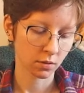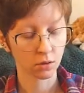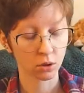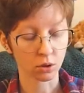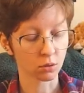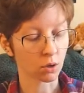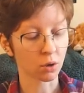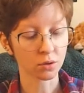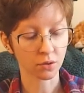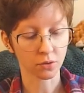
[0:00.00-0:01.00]
She was
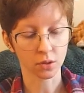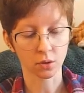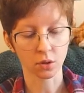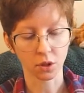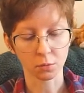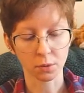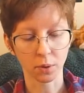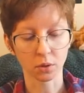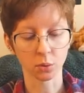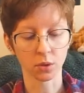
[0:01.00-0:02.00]
also friends with James
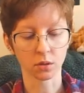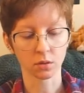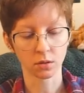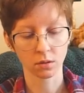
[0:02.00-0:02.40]
Baldwin.